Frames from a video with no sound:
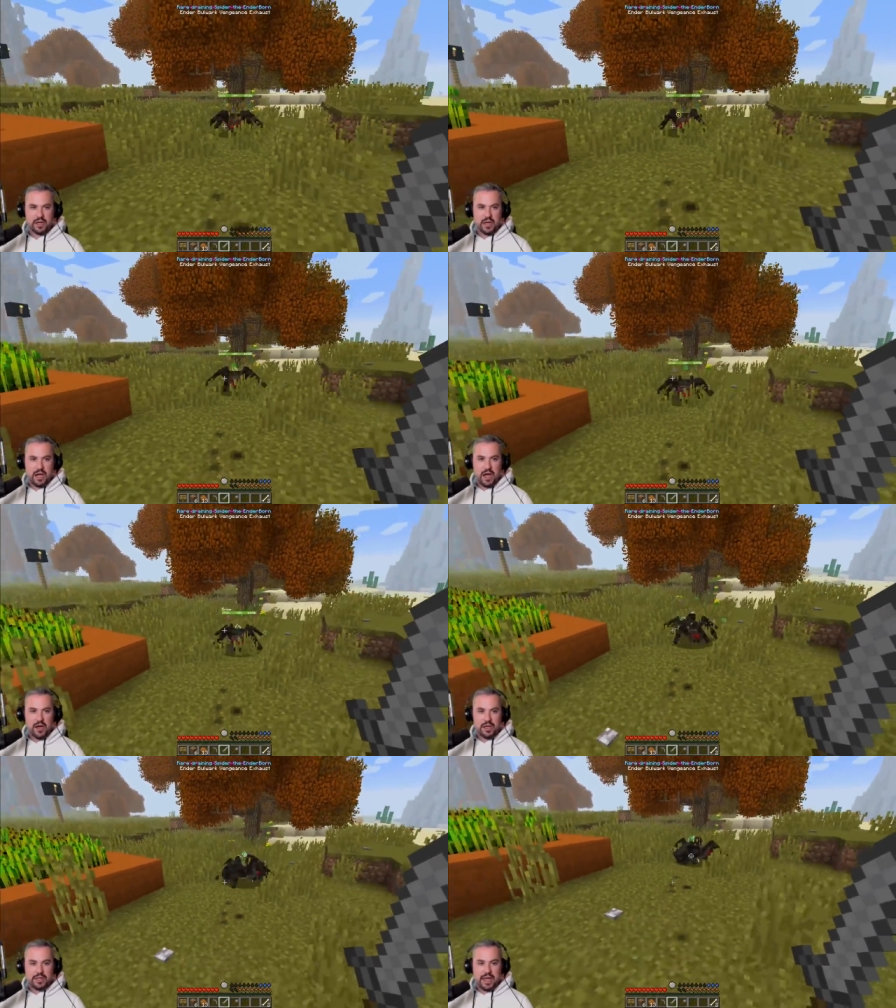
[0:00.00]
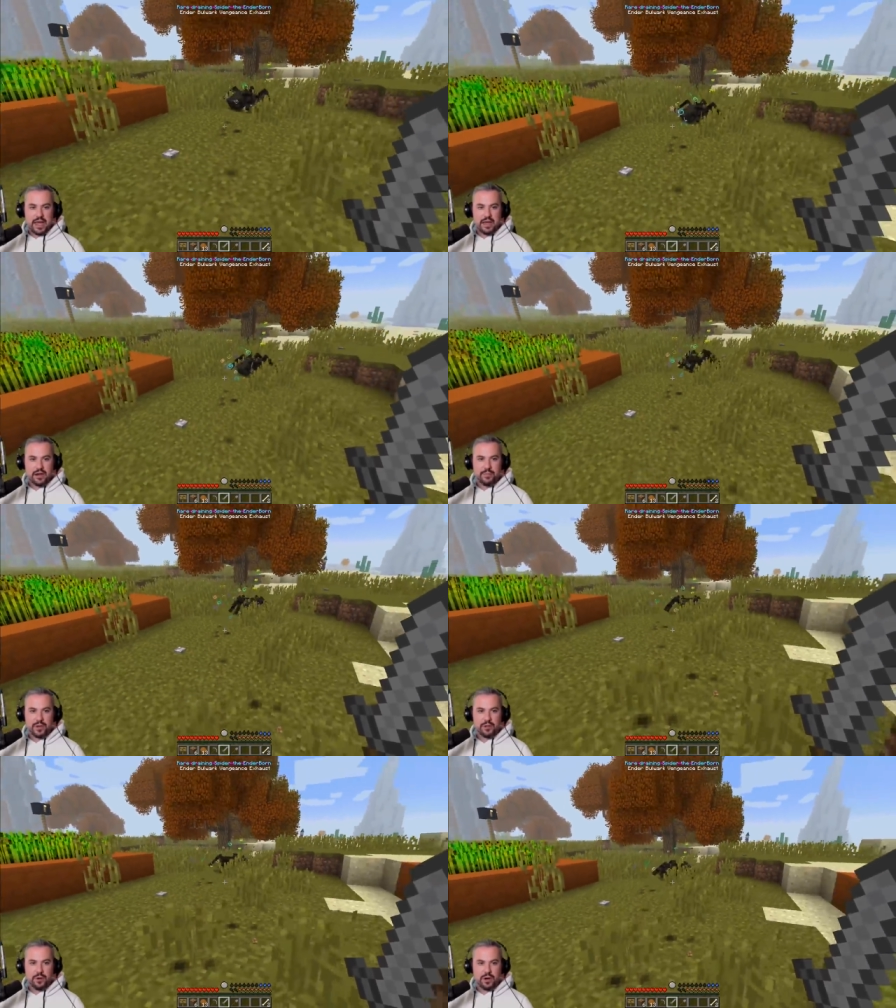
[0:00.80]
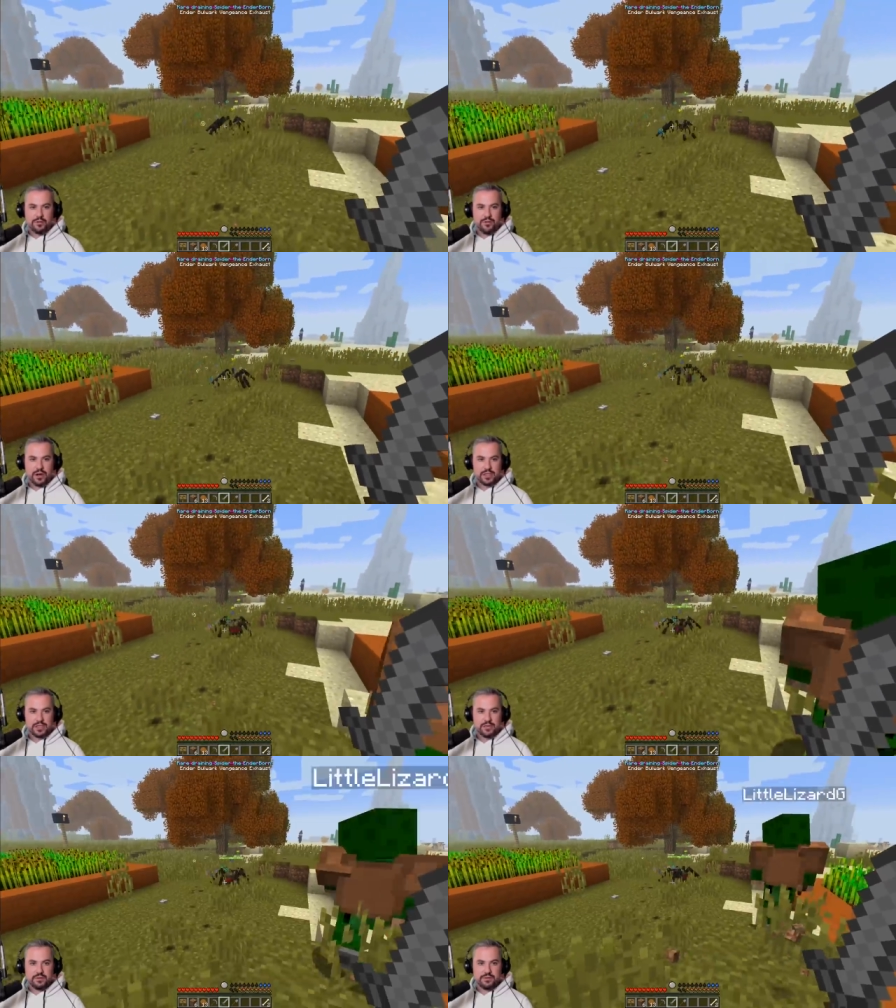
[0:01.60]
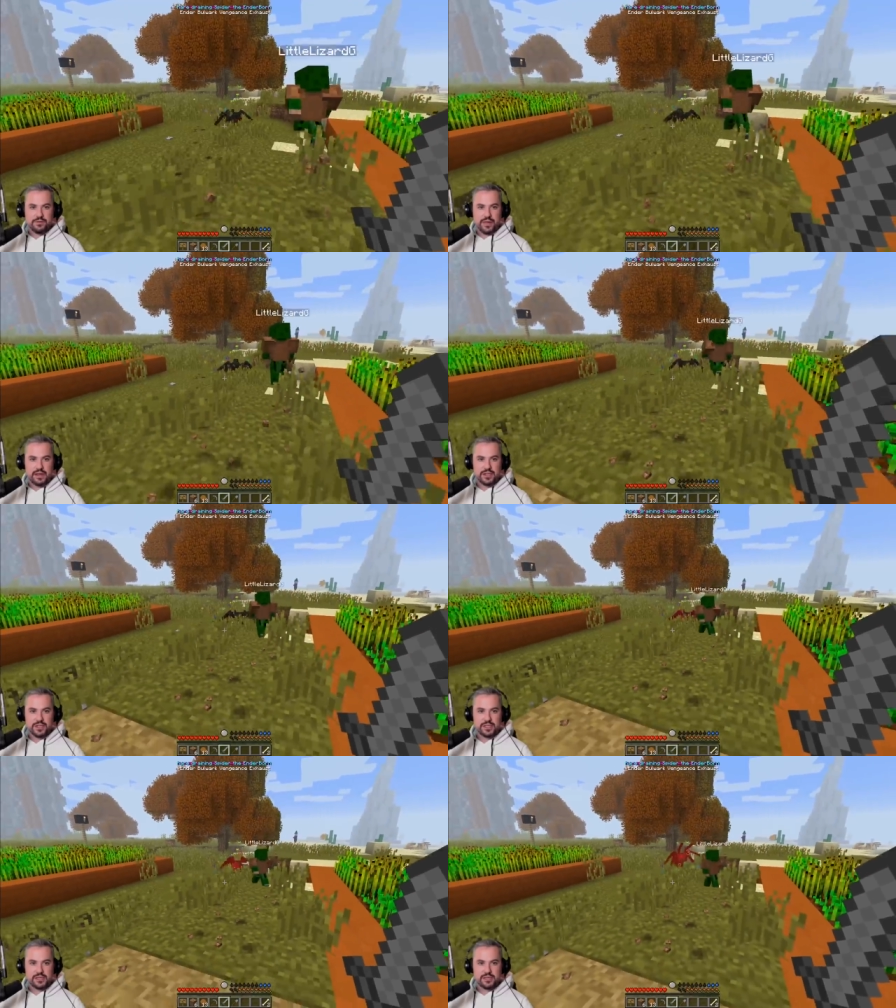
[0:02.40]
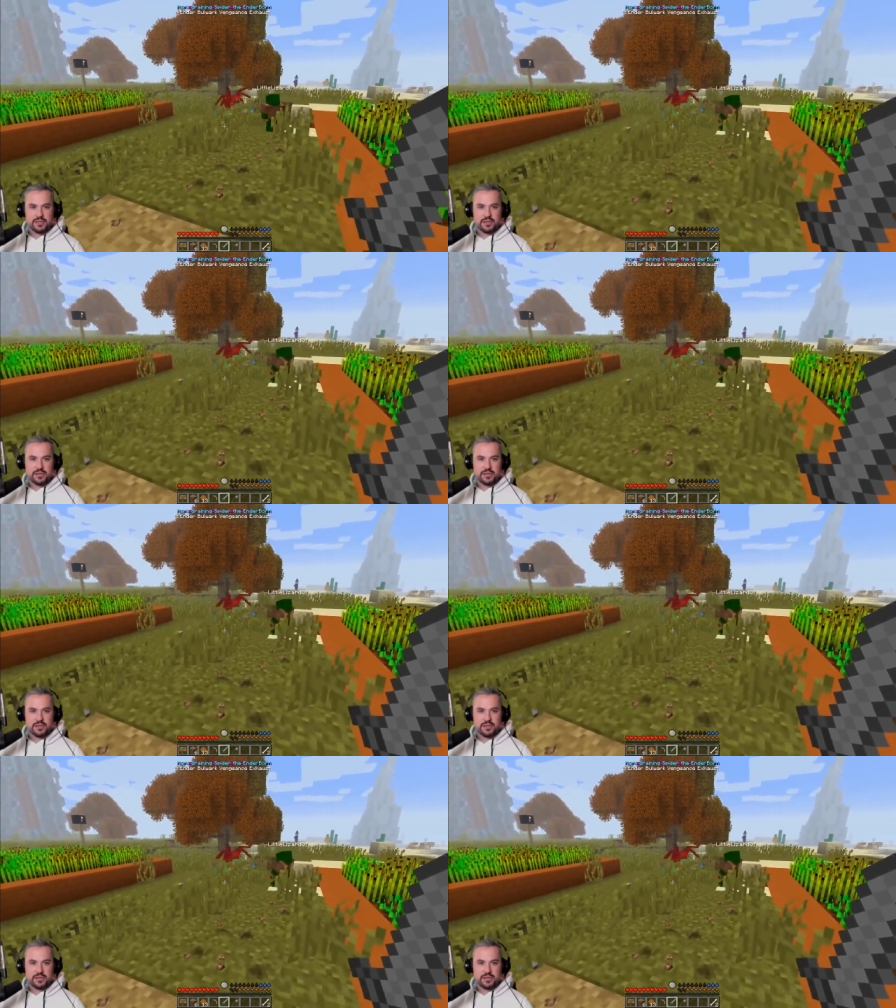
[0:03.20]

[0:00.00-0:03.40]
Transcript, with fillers: oh, the Ender Bulwark Virgin Vengeance.